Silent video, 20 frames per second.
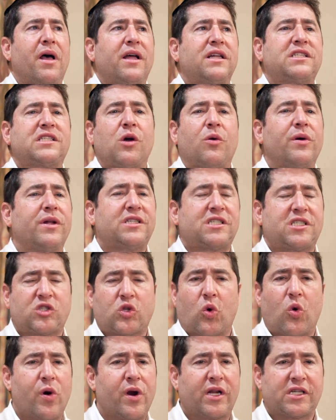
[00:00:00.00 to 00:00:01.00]
so
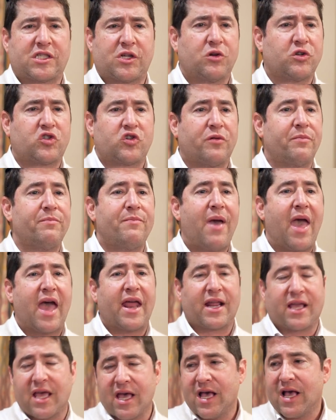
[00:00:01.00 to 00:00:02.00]
historic, so
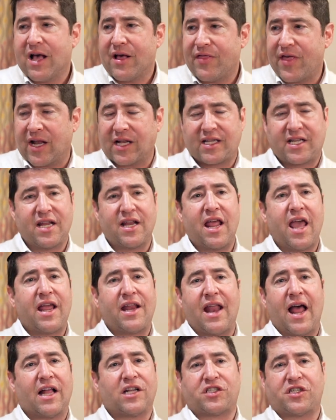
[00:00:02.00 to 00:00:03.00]
dramatic that today
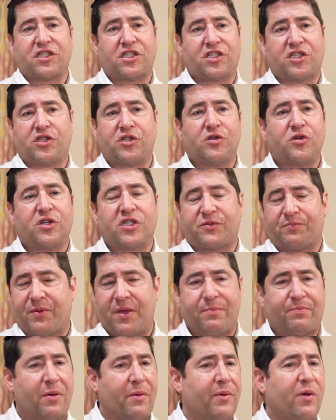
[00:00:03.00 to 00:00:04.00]
not just Jewish
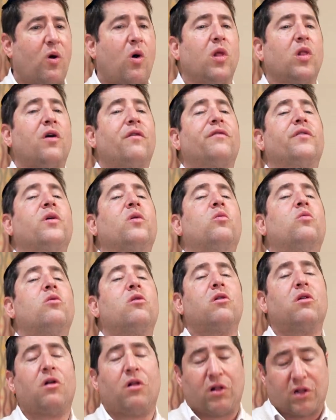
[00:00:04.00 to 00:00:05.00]
people but all over the
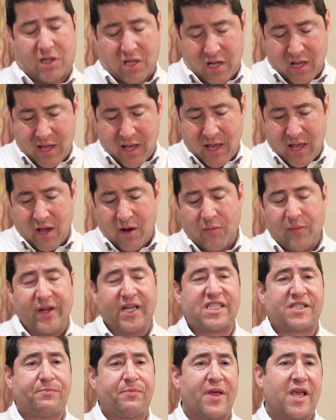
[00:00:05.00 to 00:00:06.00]
world
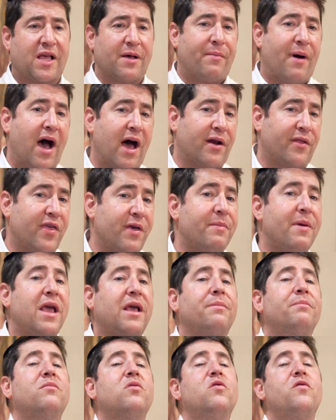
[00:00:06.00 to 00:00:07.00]
we speak about it. They
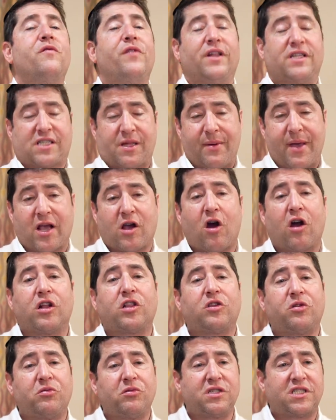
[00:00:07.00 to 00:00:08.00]
make movies, they make
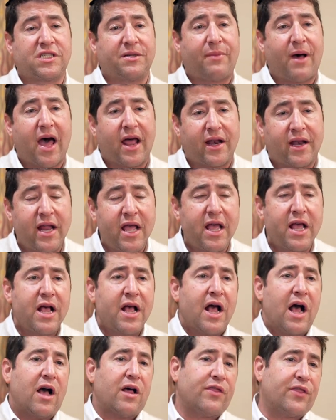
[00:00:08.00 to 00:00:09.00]
cartoons about it.
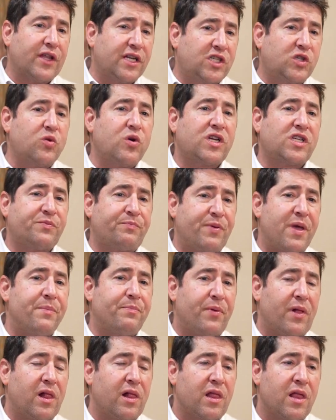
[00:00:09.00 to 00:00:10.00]
The Jewish
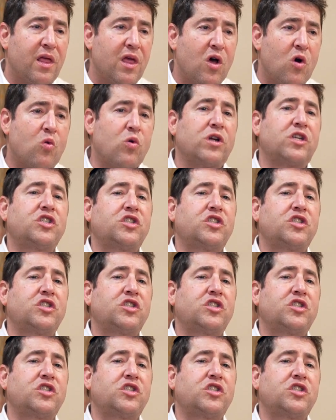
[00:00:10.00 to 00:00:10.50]
people were